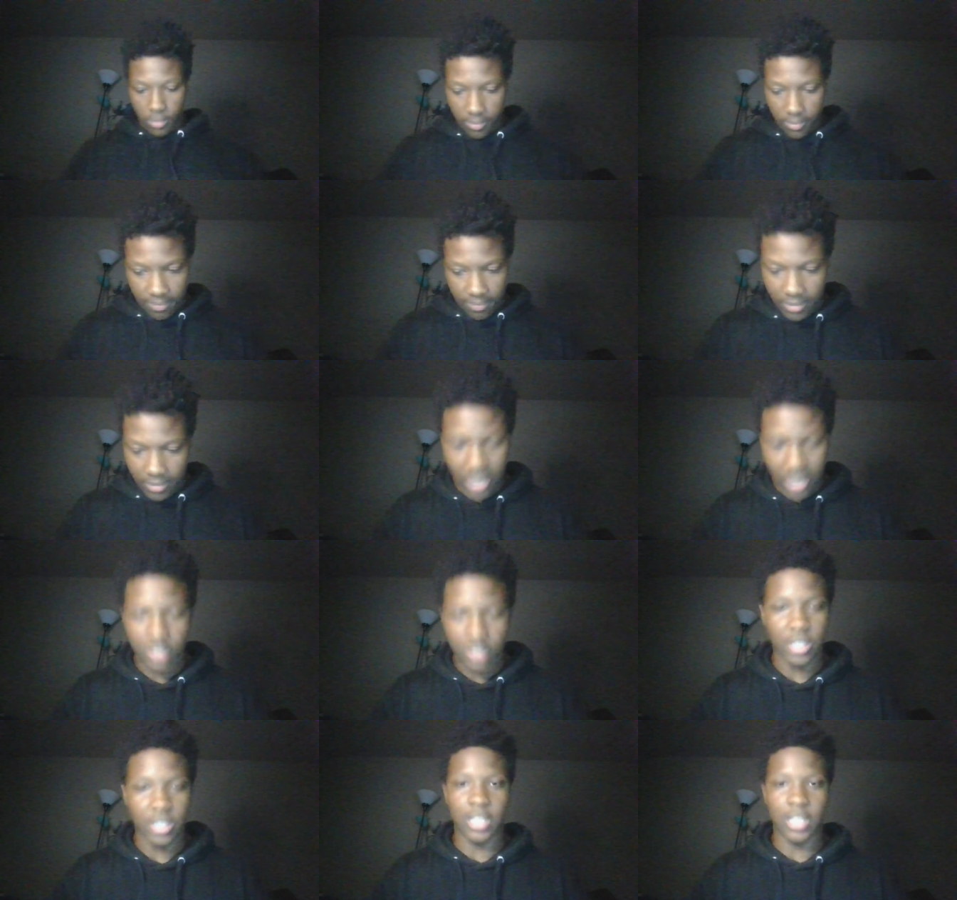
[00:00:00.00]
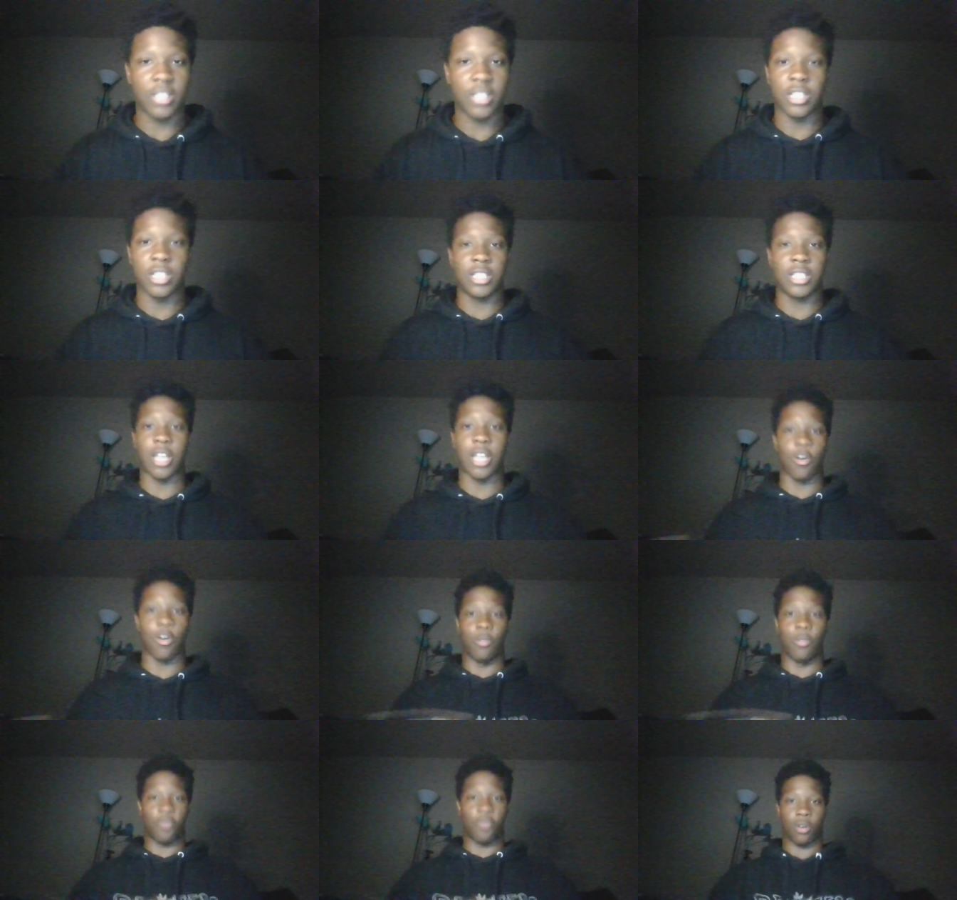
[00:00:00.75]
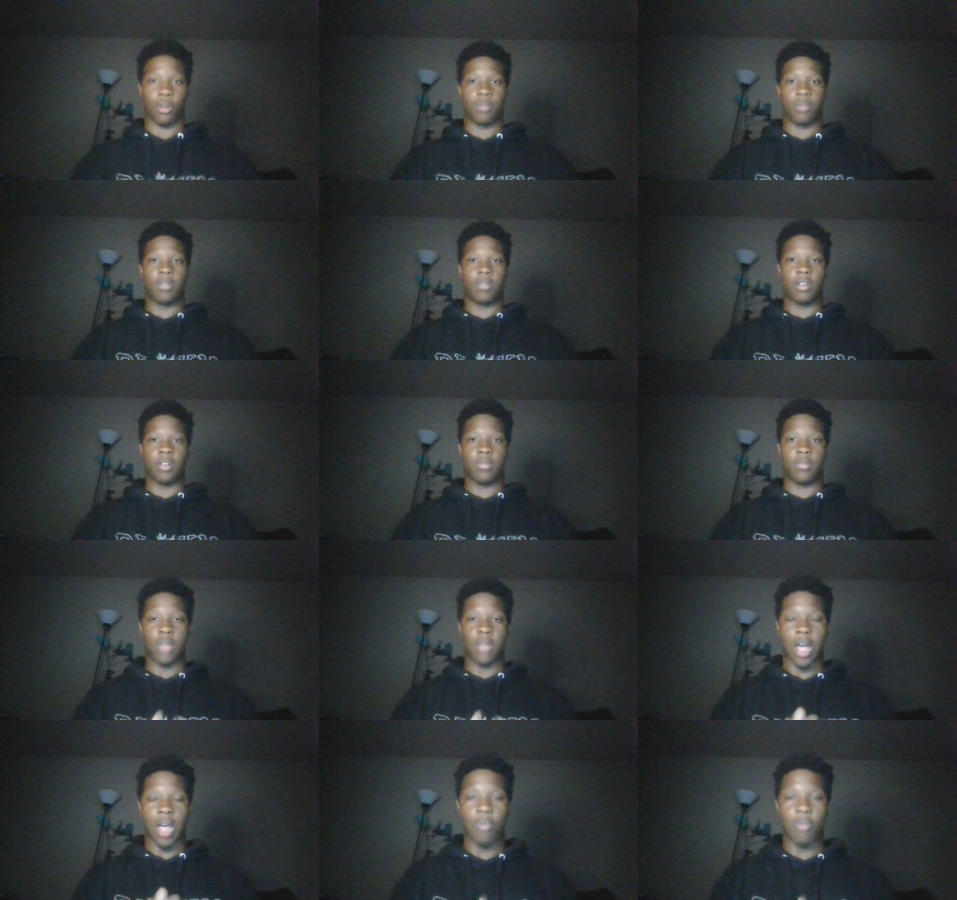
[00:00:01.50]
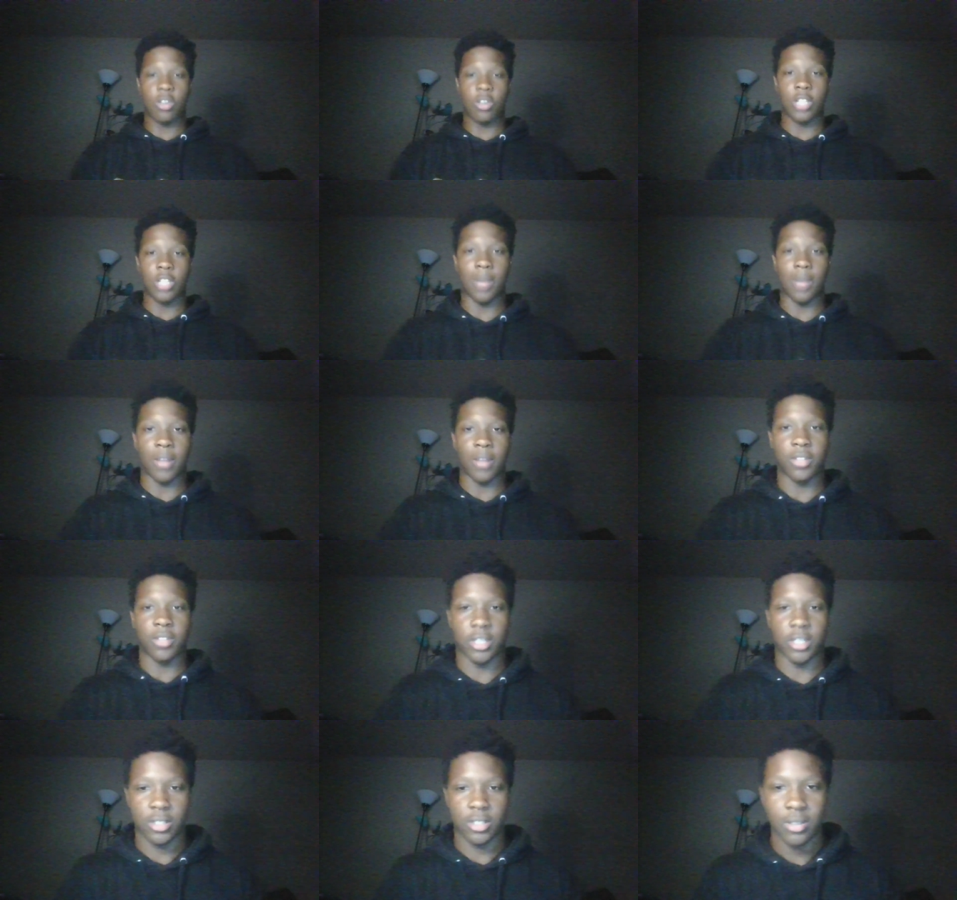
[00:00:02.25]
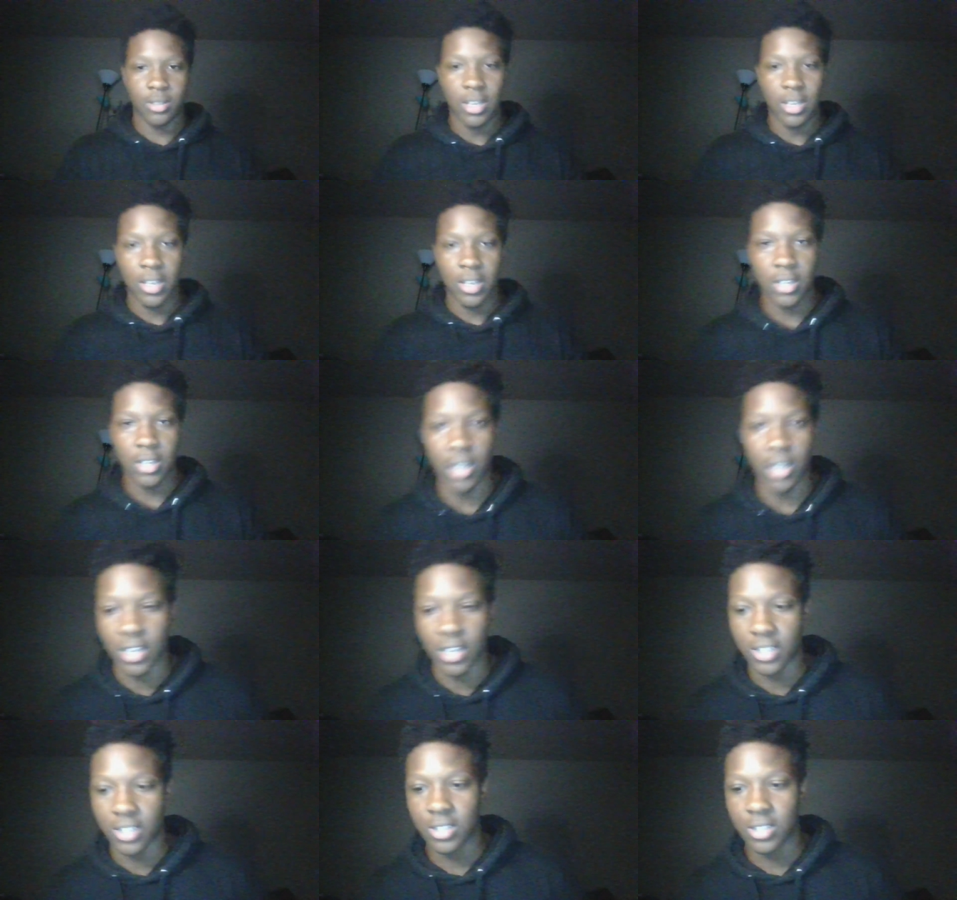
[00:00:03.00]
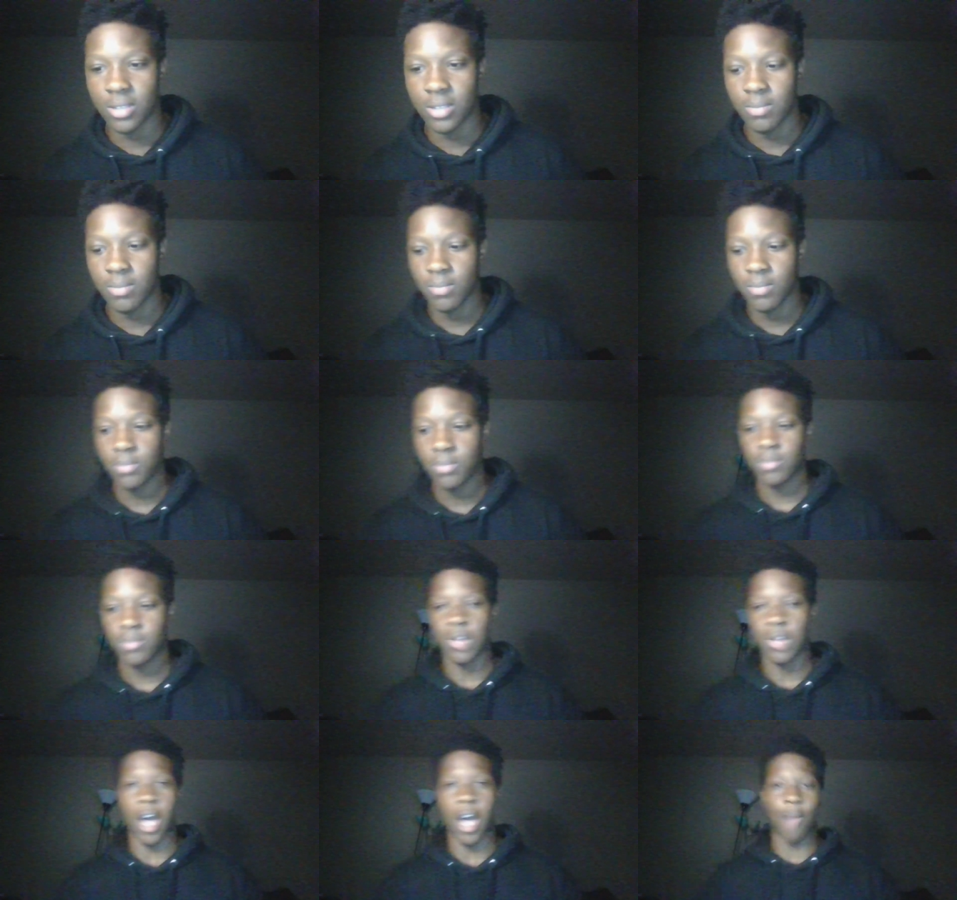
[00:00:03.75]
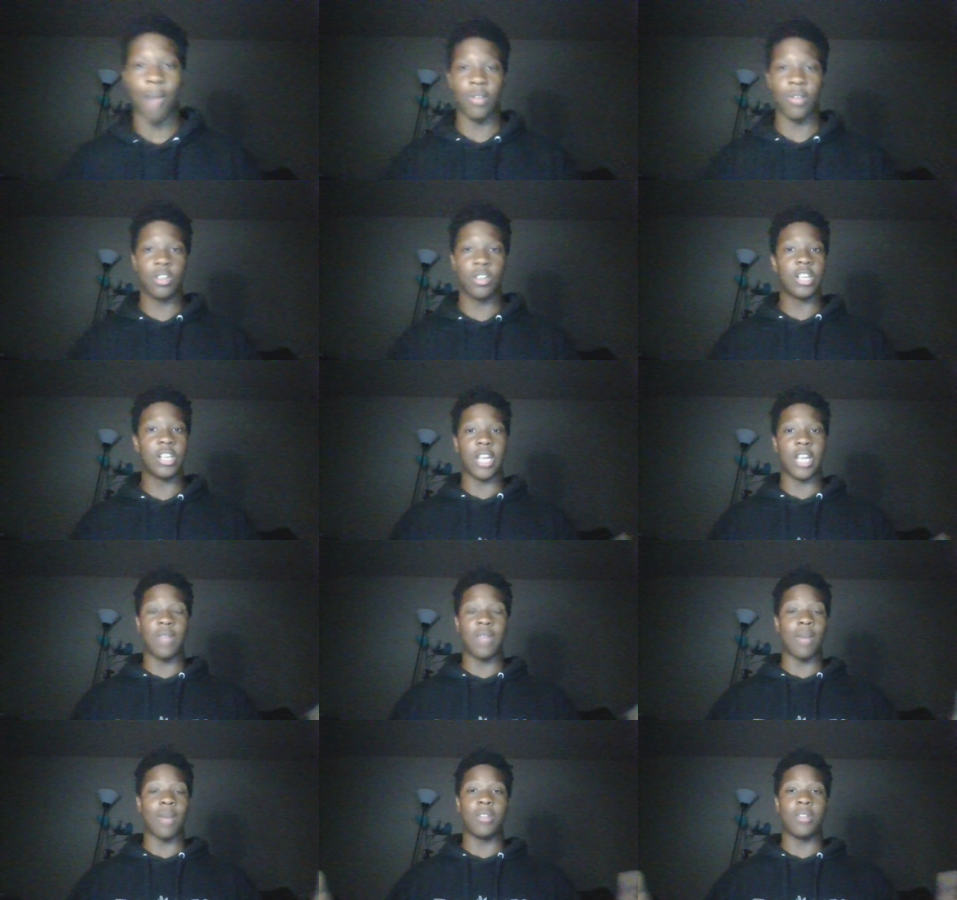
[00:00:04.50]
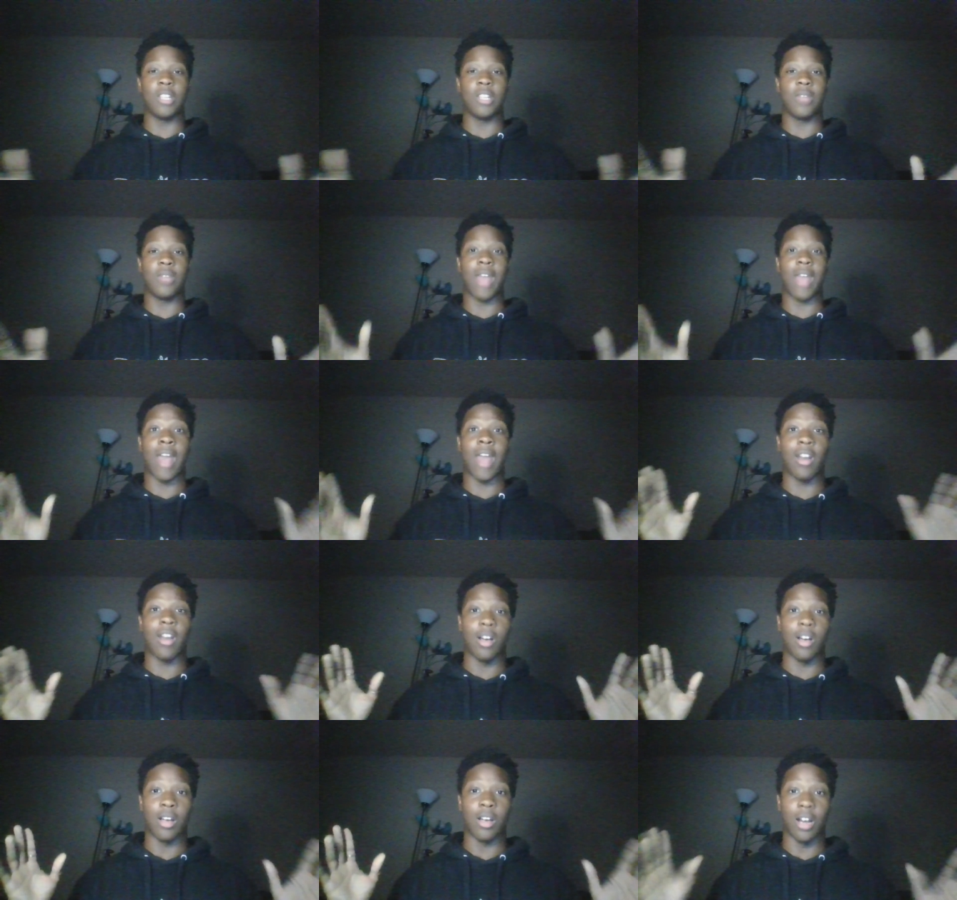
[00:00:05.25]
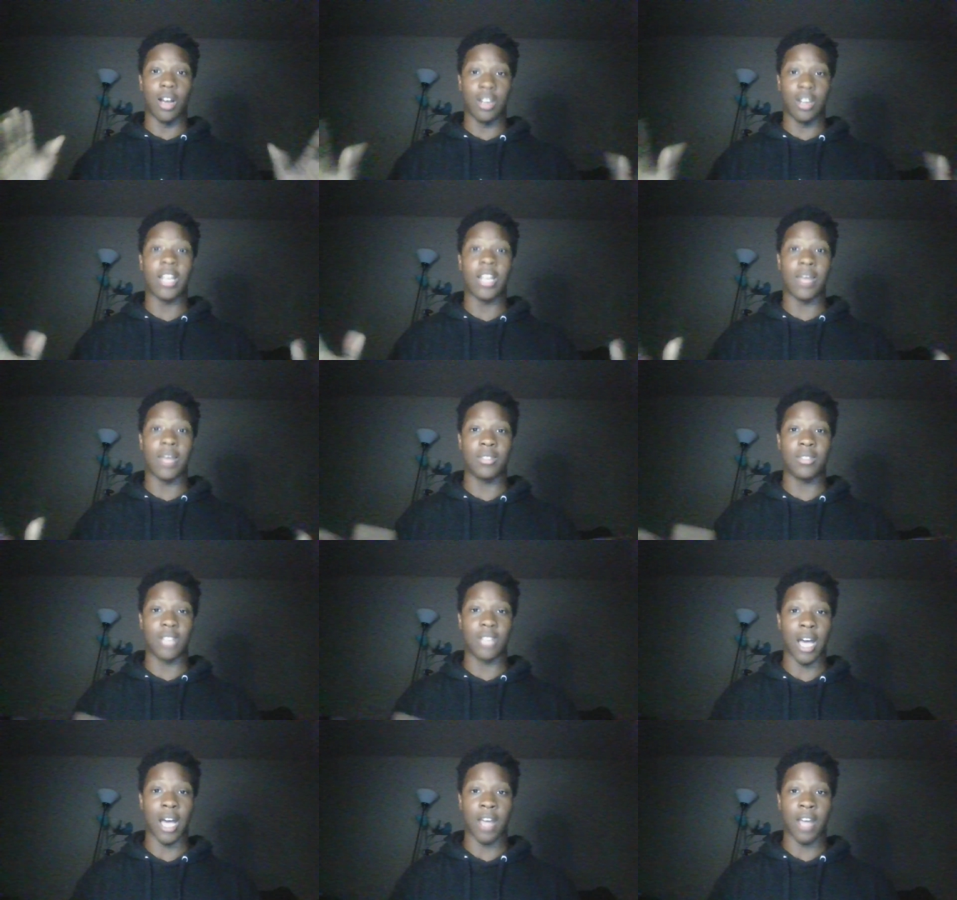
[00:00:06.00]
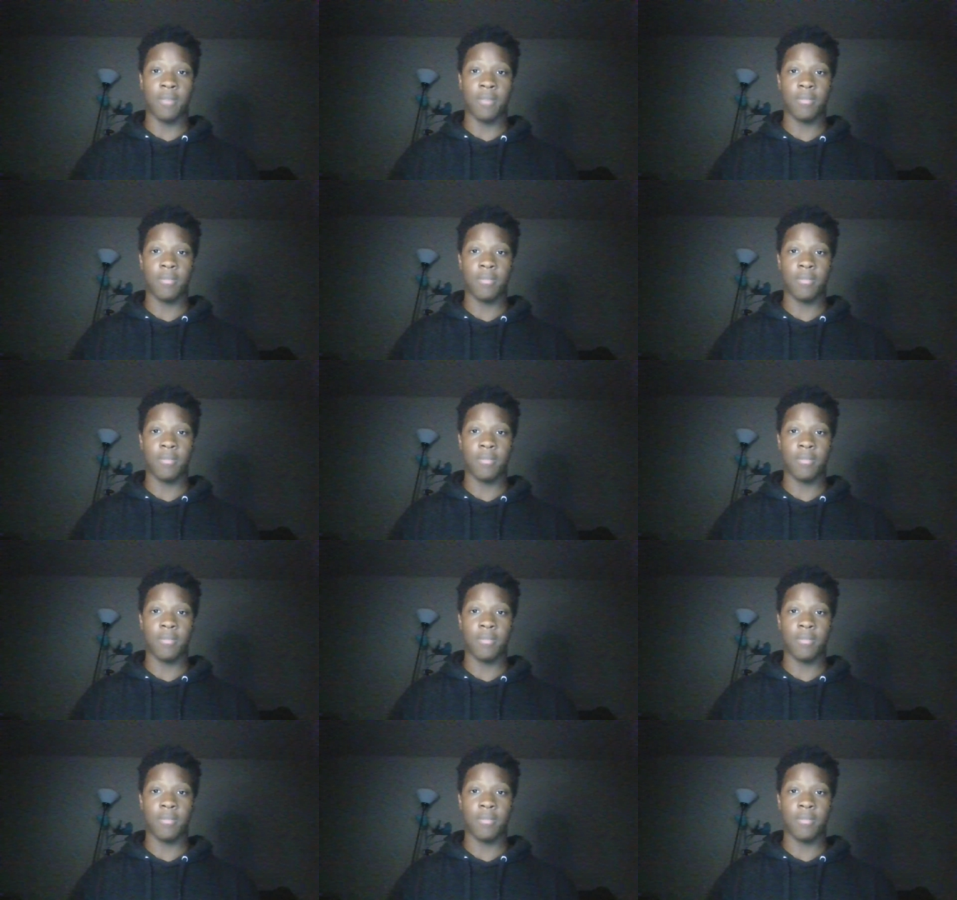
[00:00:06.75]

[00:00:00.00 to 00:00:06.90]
it's just, it's just terrible for her. But I want to talk about this because I'm gonna I'm gonna leave it at unnamed guy,